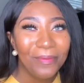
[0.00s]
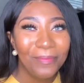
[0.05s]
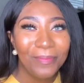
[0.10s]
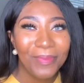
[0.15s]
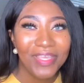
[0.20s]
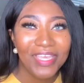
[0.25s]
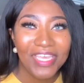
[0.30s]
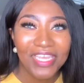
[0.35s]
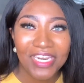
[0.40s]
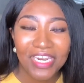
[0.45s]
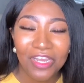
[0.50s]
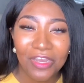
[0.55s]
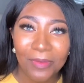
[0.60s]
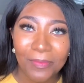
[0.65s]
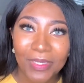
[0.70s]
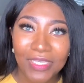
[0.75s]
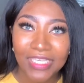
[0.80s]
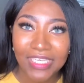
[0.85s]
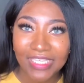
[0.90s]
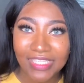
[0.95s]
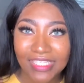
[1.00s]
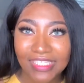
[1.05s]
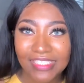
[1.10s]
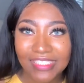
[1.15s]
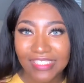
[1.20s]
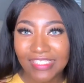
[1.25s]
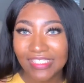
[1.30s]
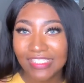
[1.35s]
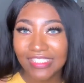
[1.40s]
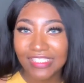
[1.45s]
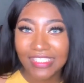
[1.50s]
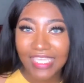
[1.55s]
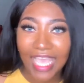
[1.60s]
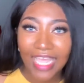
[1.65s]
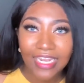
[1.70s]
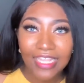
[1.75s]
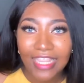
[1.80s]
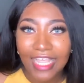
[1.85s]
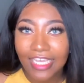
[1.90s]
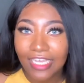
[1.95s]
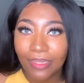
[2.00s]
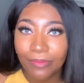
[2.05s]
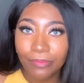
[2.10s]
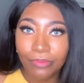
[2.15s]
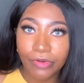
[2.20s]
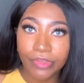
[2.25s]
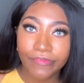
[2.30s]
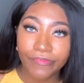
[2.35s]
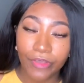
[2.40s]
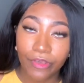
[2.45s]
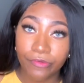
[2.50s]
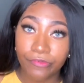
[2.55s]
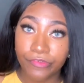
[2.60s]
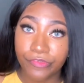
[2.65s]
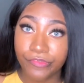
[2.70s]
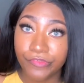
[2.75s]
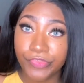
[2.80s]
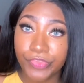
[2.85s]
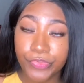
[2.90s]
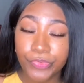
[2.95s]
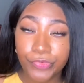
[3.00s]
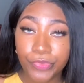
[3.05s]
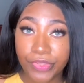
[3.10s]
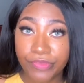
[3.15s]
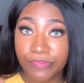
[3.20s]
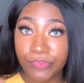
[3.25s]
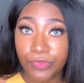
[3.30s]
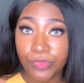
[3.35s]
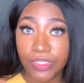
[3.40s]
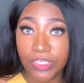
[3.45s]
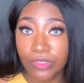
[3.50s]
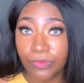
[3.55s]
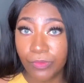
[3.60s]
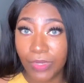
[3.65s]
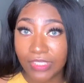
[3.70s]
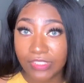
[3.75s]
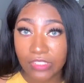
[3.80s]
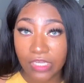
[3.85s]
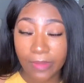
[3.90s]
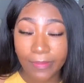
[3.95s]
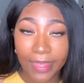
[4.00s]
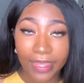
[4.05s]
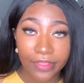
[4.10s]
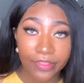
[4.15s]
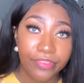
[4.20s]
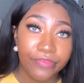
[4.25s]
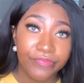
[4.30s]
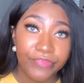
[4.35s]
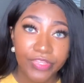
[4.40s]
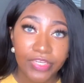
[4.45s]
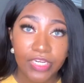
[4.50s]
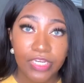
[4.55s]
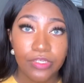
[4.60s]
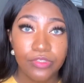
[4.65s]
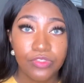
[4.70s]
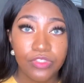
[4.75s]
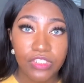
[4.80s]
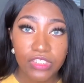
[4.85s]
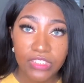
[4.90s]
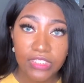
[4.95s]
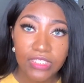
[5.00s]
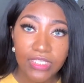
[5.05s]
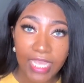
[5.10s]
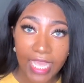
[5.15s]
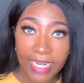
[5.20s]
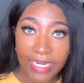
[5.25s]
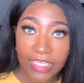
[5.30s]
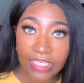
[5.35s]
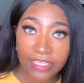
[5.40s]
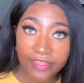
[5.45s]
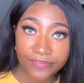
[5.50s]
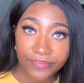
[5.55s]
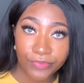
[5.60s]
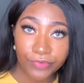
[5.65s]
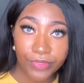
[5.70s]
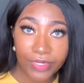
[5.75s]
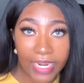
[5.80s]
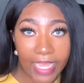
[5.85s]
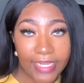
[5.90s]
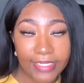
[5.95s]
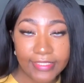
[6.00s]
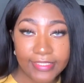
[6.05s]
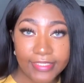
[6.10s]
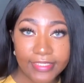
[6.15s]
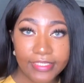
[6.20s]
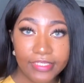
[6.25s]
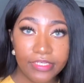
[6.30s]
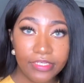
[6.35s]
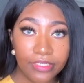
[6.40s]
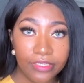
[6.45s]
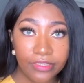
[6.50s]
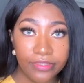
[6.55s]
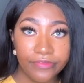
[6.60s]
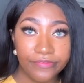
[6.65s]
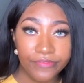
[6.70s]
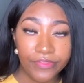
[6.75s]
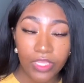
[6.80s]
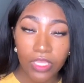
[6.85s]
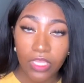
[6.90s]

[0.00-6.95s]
But again, this is just kind of like a brief overview if you didn't watch all my other videos, just to kind of give you an idea of